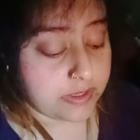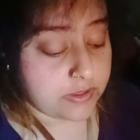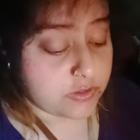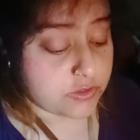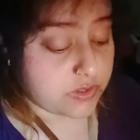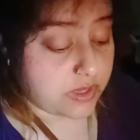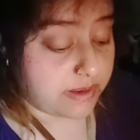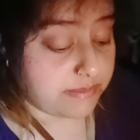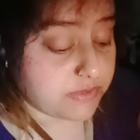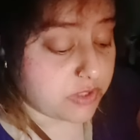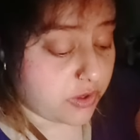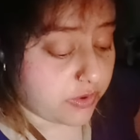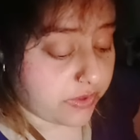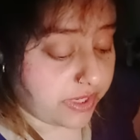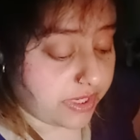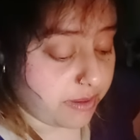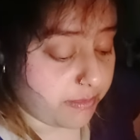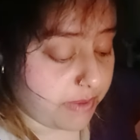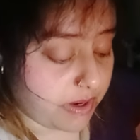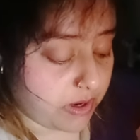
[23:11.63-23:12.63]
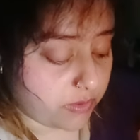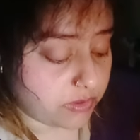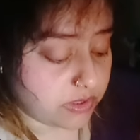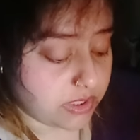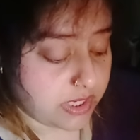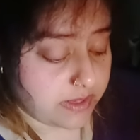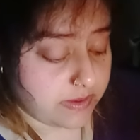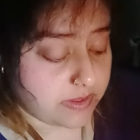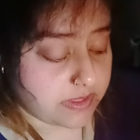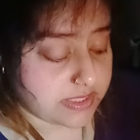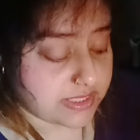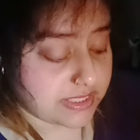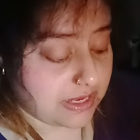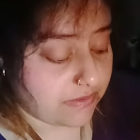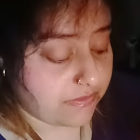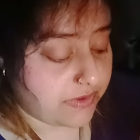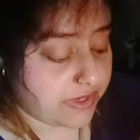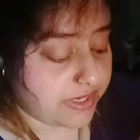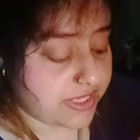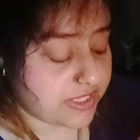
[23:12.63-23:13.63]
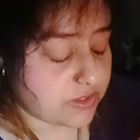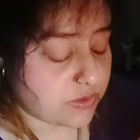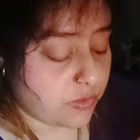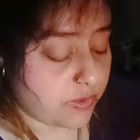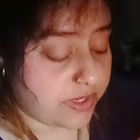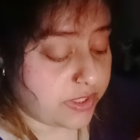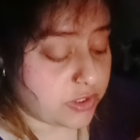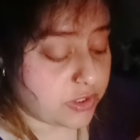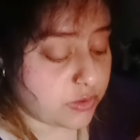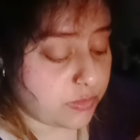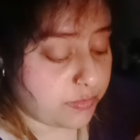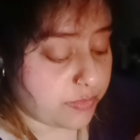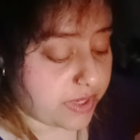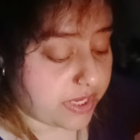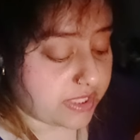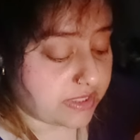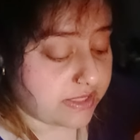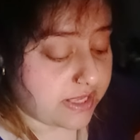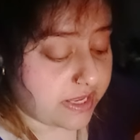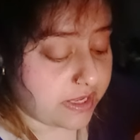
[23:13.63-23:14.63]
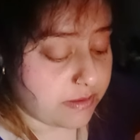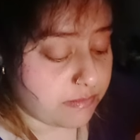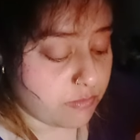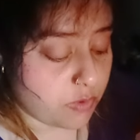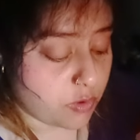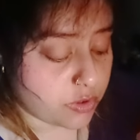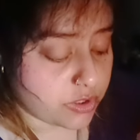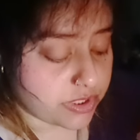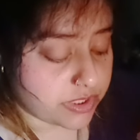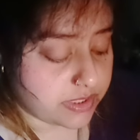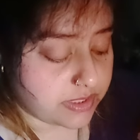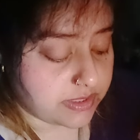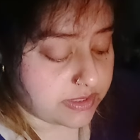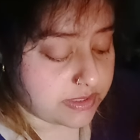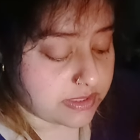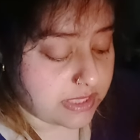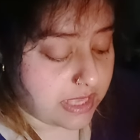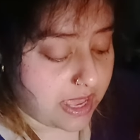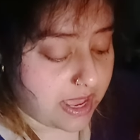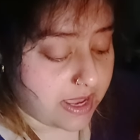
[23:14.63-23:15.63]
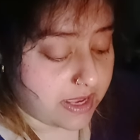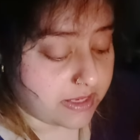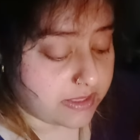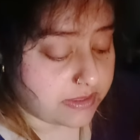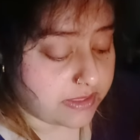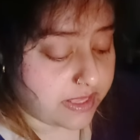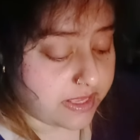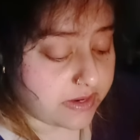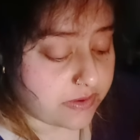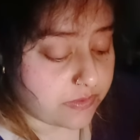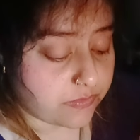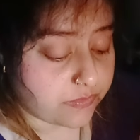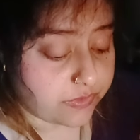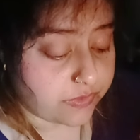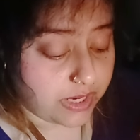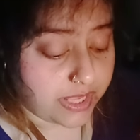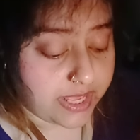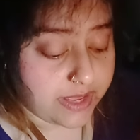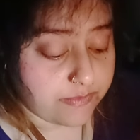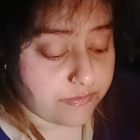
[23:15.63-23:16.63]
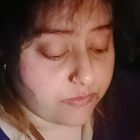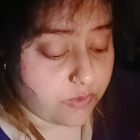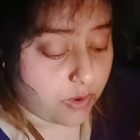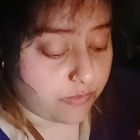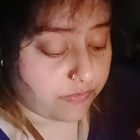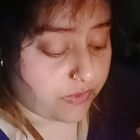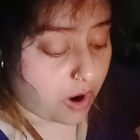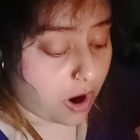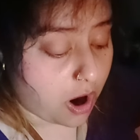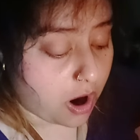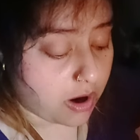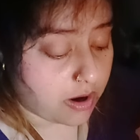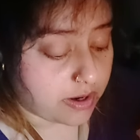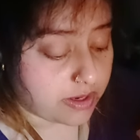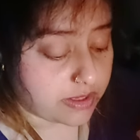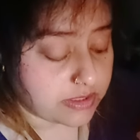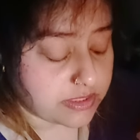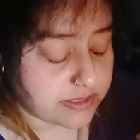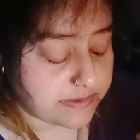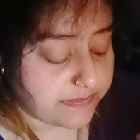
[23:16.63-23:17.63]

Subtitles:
So I'm talking about someone is going to bring their emotions and their flame of heart